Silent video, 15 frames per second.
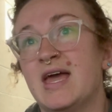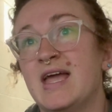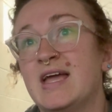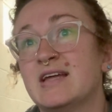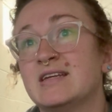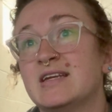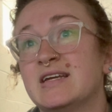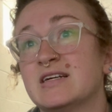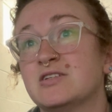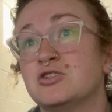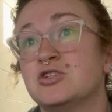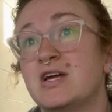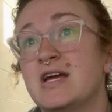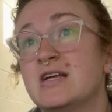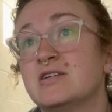and in
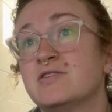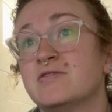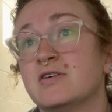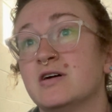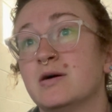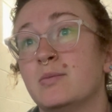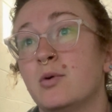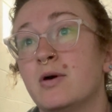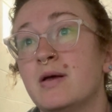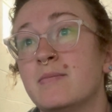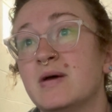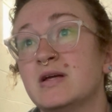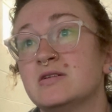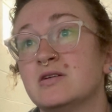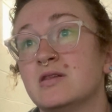exchange for
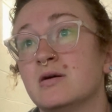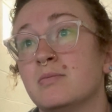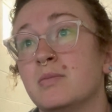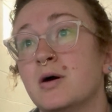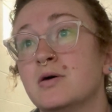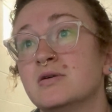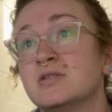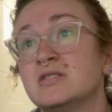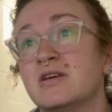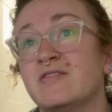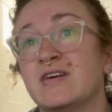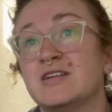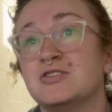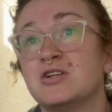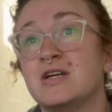appointment to the post of
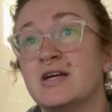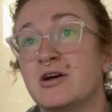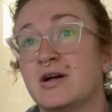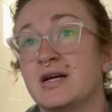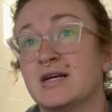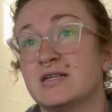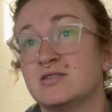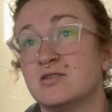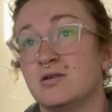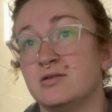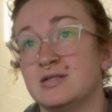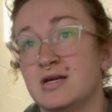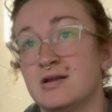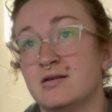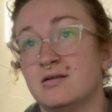engineering
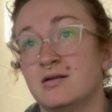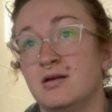consultant,